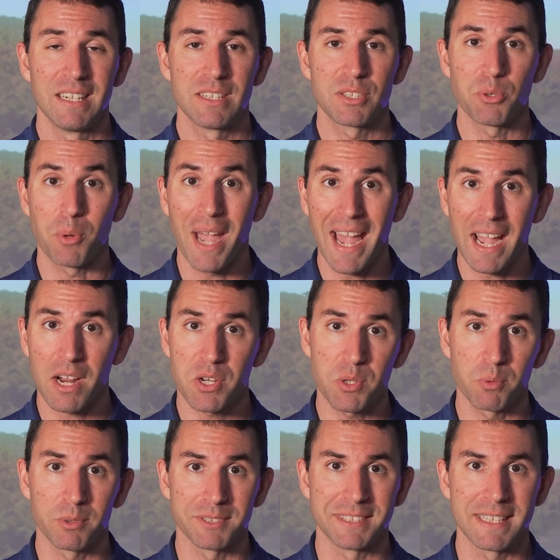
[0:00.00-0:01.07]
to
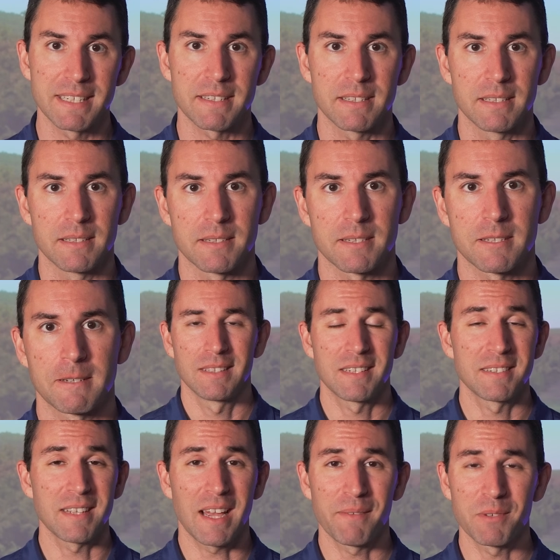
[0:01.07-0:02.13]
actual distance. This
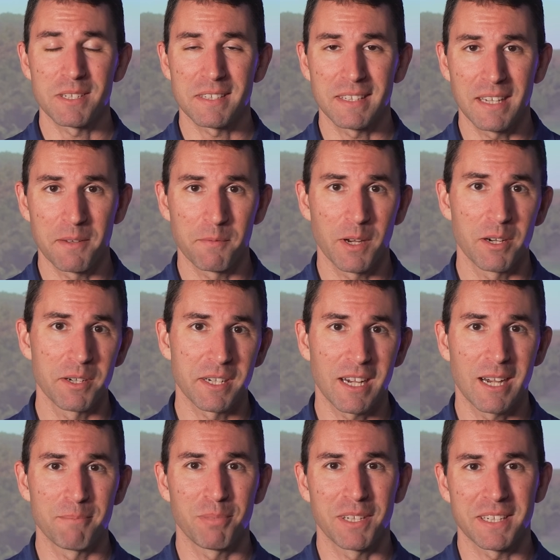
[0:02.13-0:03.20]
is obviously a very
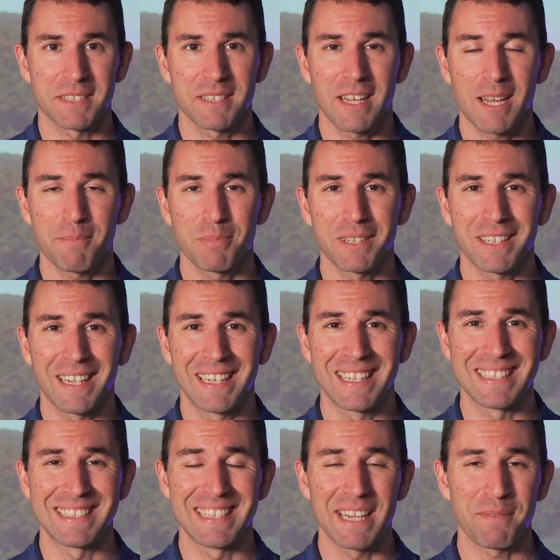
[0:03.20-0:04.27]
complex topic, and I
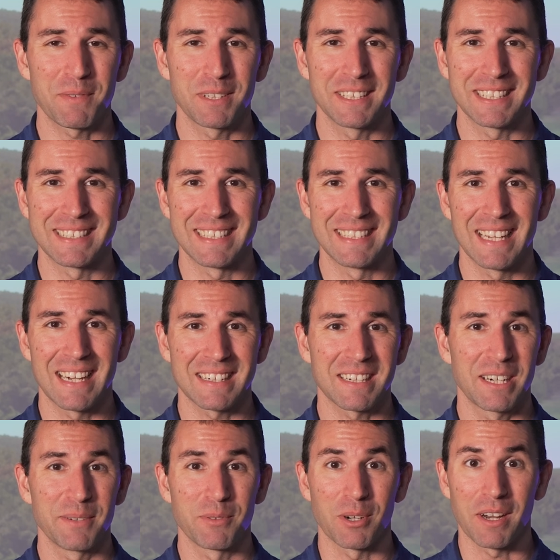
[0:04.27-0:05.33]
definitely did not
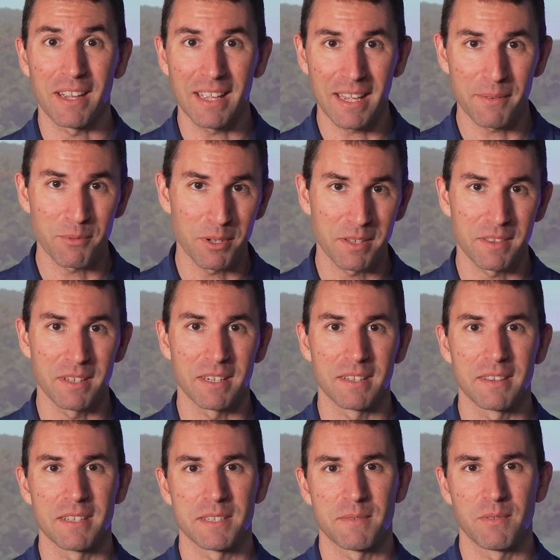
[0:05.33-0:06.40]
cover everything
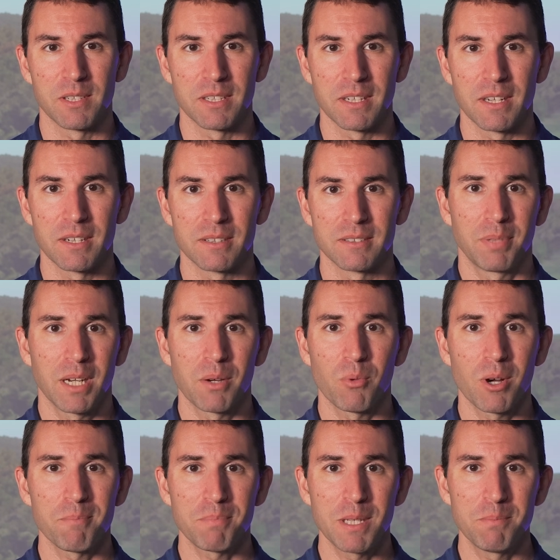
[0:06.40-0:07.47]
in this video, but I
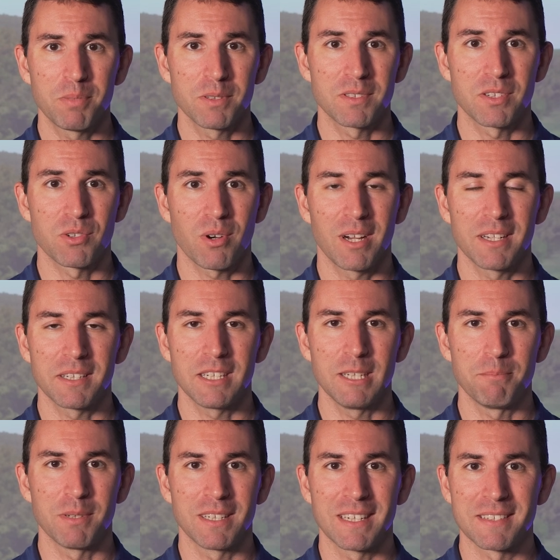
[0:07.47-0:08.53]
want people to try and
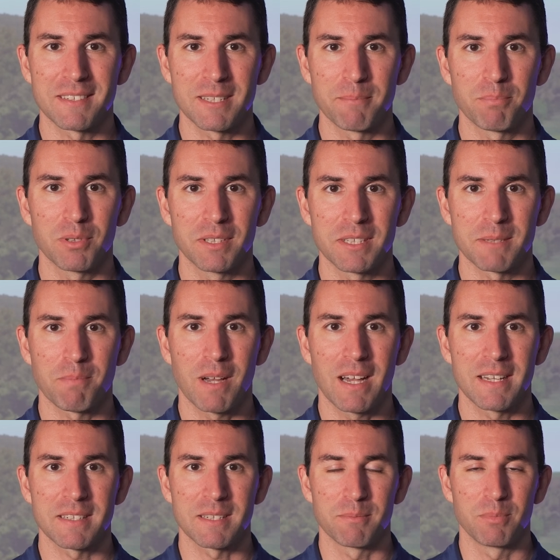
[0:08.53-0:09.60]
keep it as simple as
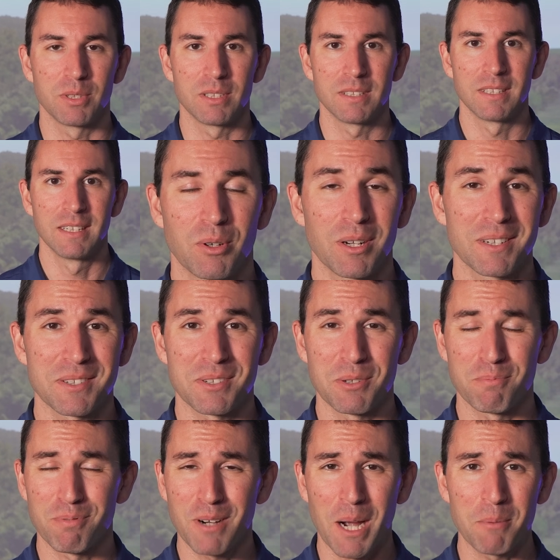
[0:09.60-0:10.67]
possible, or else
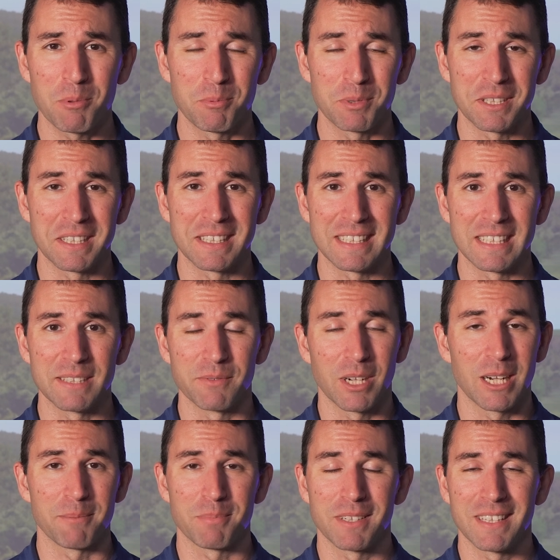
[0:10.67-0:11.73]
you're probably gonna give
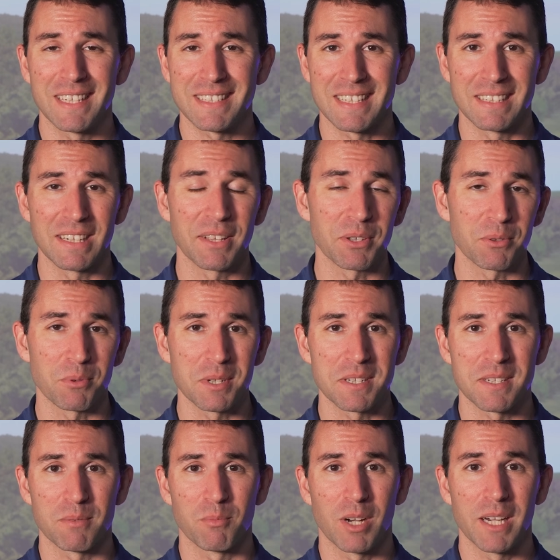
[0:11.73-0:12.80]
up, and that's another
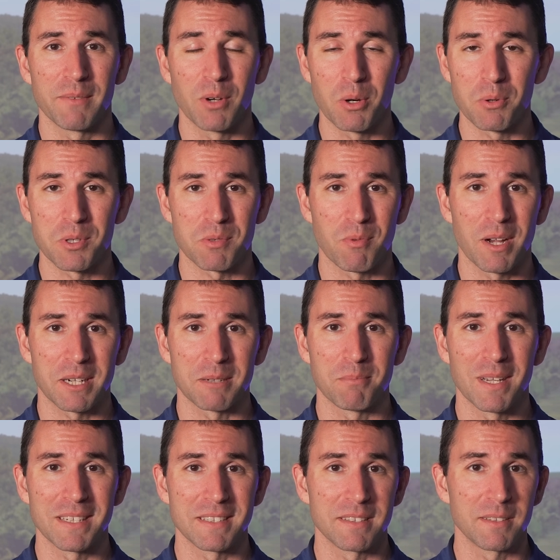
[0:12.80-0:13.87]
reason why I've always
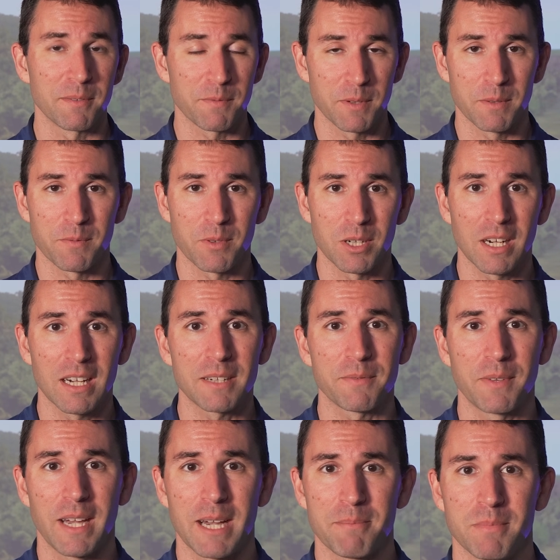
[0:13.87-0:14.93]
recommended the Fit for
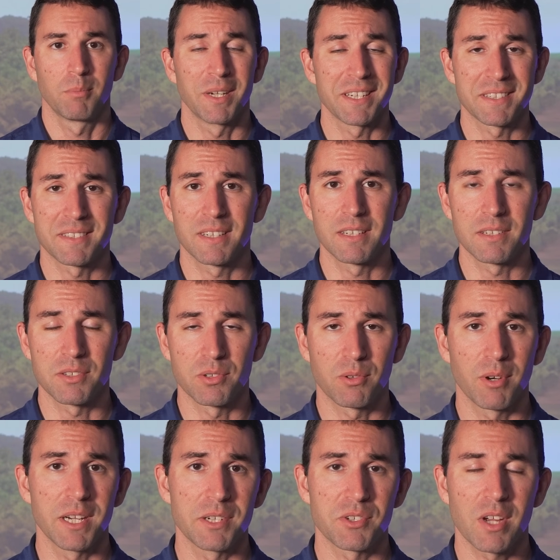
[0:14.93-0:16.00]
Golf app. Mike's done a
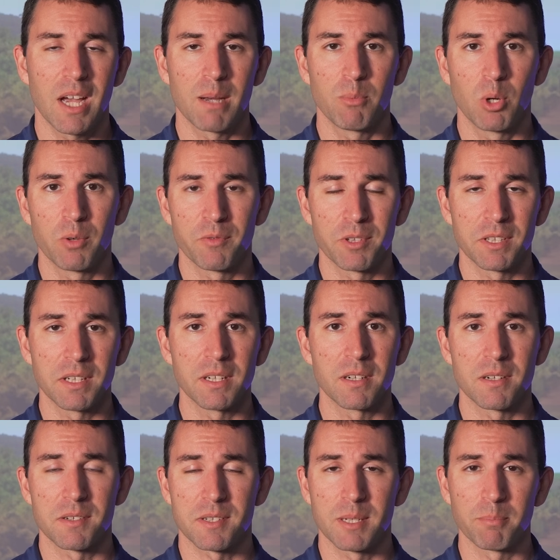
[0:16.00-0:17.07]
great job over the
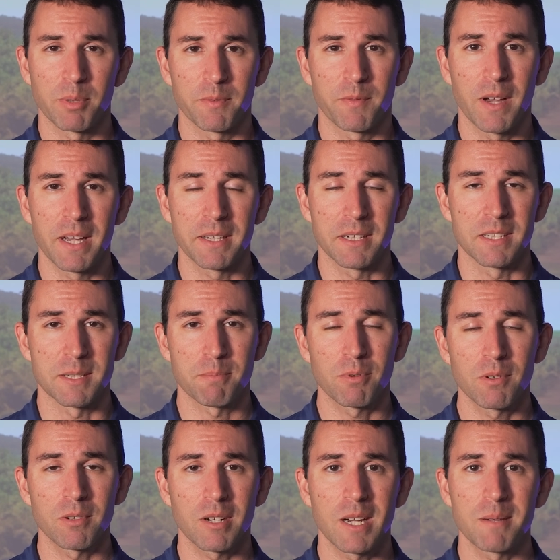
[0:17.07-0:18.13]
years simplifying his
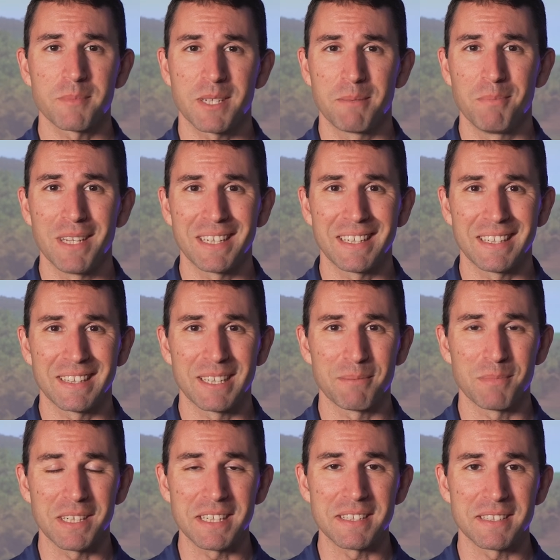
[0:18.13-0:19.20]
programs and making
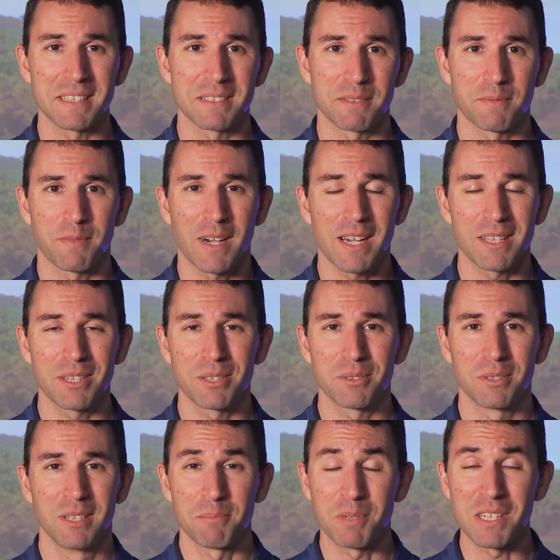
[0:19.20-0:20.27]
them easy to
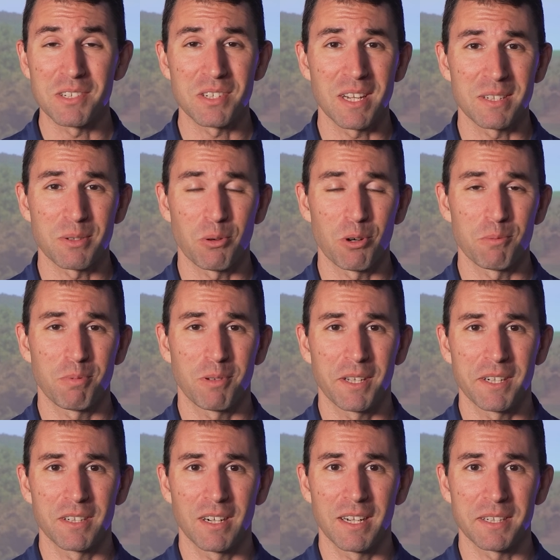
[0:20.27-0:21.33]
follow. The PGA Tour
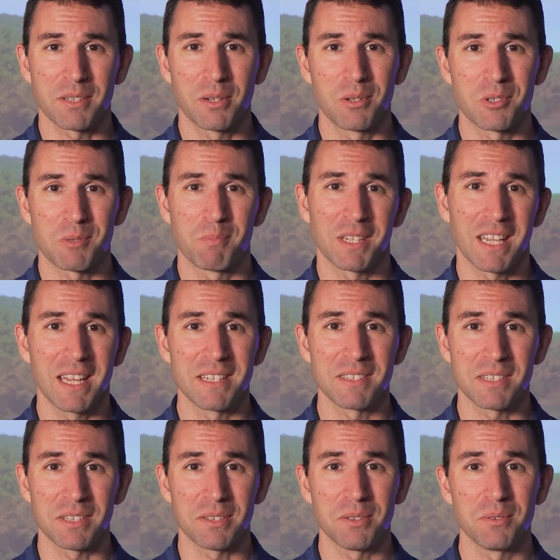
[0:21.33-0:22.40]
player I coach,
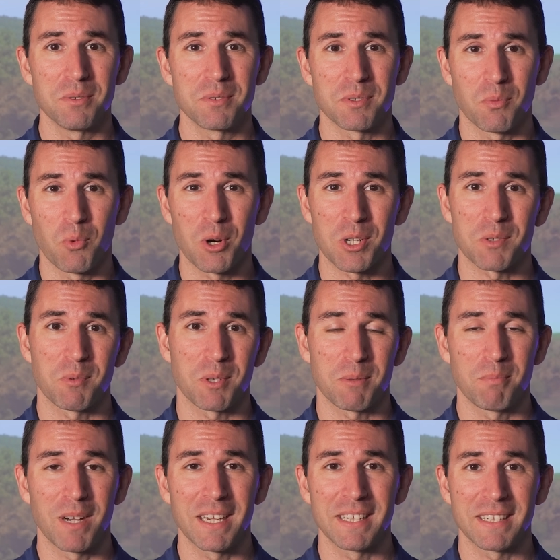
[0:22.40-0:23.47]
Mackenzie Hughes, works with
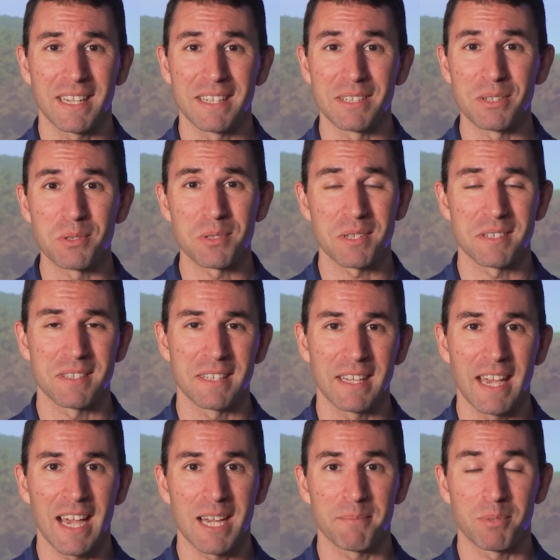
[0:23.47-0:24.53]
Mike and uses the
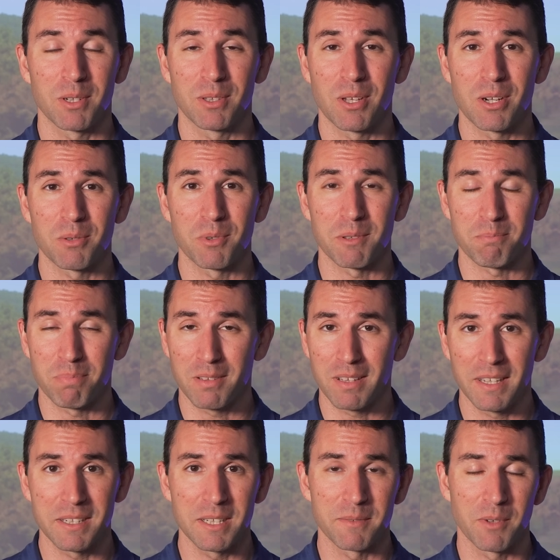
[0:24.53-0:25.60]
app along with
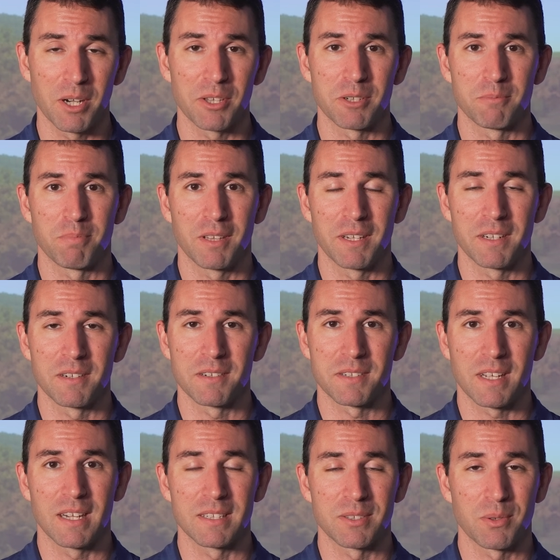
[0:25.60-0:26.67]
plenty of other players on